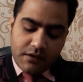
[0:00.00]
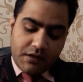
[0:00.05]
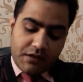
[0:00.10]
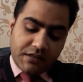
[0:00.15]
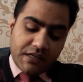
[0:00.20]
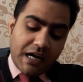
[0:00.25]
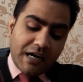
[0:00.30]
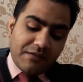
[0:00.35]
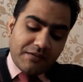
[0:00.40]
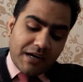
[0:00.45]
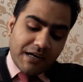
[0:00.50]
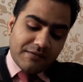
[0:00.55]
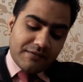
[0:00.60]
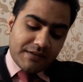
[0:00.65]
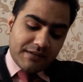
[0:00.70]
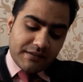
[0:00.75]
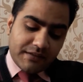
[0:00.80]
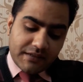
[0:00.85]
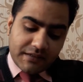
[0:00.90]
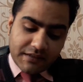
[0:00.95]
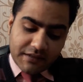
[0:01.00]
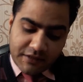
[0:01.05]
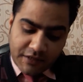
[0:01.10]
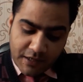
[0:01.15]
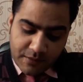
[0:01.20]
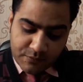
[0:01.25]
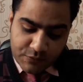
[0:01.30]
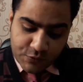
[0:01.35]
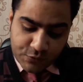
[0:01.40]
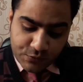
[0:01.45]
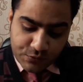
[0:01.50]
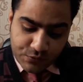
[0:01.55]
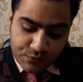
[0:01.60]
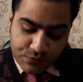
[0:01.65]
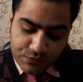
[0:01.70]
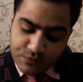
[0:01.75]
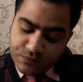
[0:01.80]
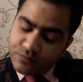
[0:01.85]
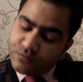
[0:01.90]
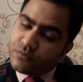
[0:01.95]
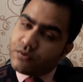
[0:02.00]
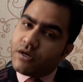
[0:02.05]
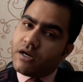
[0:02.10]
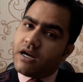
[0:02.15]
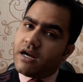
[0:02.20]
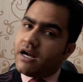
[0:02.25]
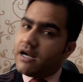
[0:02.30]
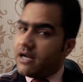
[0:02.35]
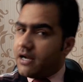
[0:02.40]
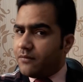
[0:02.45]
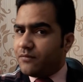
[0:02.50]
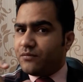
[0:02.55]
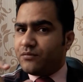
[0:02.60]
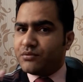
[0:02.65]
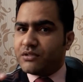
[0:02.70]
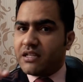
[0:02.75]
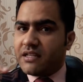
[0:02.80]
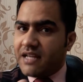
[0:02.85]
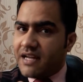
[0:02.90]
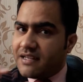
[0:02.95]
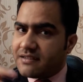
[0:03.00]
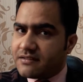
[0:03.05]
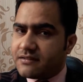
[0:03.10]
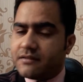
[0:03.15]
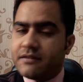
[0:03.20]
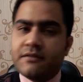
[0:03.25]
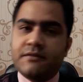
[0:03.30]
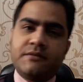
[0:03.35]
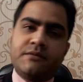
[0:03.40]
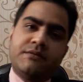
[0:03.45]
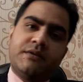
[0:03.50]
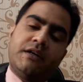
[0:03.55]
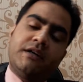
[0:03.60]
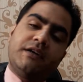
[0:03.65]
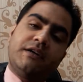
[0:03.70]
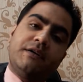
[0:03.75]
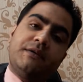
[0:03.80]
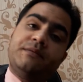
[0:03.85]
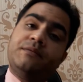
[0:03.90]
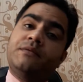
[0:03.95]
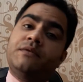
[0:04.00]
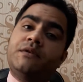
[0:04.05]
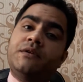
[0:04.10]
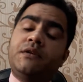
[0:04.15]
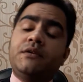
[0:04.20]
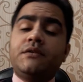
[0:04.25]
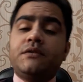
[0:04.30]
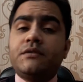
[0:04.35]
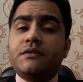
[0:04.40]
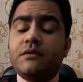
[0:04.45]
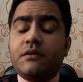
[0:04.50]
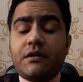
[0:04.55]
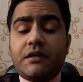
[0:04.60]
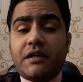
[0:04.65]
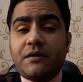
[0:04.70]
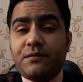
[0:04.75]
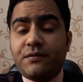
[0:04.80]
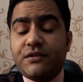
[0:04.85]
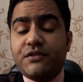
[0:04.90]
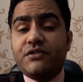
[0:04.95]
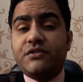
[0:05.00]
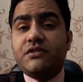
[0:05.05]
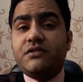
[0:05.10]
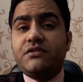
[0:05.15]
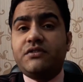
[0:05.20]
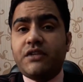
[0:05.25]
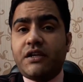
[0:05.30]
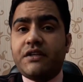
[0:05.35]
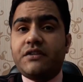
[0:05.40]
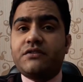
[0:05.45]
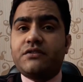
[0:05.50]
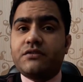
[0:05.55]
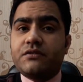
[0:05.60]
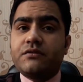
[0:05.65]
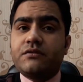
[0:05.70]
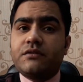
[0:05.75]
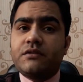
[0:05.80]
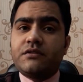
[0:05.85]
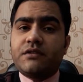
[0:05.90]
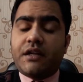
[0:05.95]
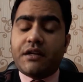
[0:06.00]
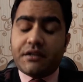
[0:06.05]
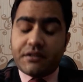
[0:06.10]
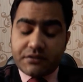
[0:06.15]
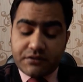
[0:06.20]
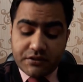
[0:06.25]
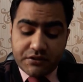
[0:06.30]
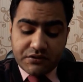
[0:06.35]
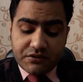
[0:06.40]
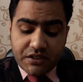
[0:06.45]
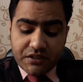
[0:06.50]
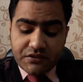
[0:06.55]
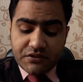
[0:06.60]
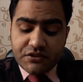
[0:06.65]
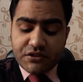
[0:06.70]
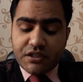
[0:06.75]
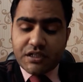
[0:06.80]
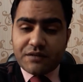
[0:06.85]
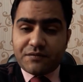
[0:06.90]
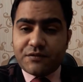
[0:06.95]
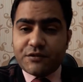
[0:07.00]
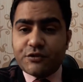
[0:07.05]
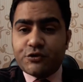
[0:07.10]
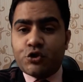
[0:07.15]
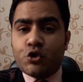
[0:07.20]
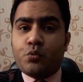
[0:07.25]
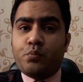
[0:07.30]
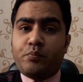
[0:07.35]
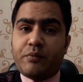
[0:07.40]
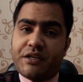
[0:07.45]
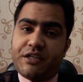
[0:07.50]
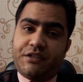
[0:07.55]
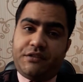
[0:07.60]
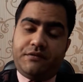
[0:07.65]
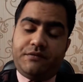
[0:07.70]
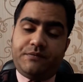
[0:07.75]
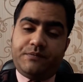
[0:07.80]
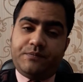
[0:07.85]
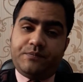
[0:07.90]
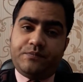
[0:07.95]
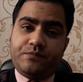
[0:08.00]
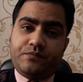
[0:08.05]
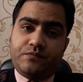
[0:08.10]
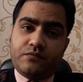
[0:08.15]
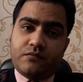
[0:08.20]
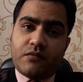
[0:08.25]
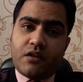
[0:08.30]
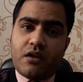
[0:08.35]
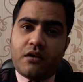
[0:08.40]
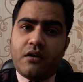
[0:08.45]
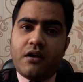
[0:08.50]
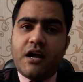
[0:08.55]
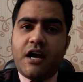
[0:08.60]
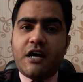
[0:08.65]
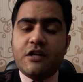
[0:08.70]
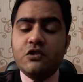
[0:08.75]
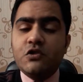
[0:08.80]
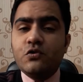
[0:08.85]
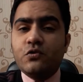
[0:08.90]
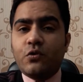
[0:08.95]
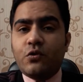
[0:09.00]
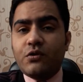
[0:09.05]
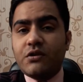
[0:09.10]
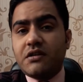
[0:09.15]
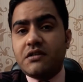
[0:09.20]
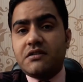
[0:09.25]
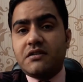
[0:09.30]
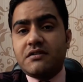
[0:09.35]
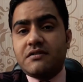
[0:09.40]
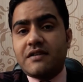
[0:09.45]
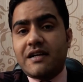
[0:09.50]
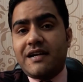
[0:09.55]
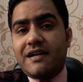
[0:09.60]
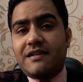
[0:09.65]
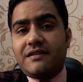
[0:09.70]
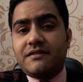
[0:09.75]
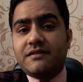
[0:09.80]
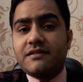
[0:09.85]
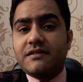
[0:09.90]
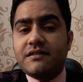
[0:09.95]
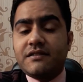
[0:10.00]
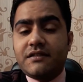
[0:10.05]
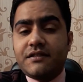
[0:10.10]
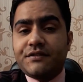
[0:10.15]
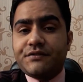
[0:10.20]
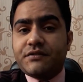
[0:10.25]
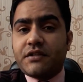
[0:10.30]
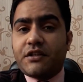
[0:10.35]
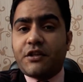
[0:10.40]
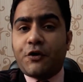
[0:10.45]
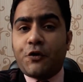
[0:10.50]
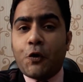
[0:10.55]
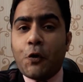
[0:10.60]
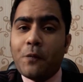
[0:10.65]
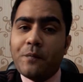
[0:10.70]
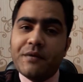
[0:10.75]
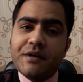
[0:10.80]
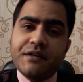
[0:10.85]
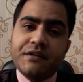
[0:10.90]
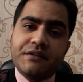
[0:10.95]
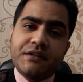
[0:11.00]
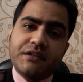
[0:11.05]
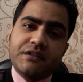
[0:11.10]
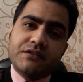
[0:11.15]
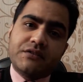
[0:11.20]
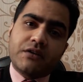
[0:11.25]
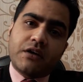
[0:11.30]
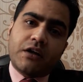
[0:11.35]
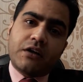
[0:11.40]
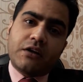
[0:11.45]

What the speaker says: Now I will come to the last definition change, that is the change in the definition of money. As you all understand that the government is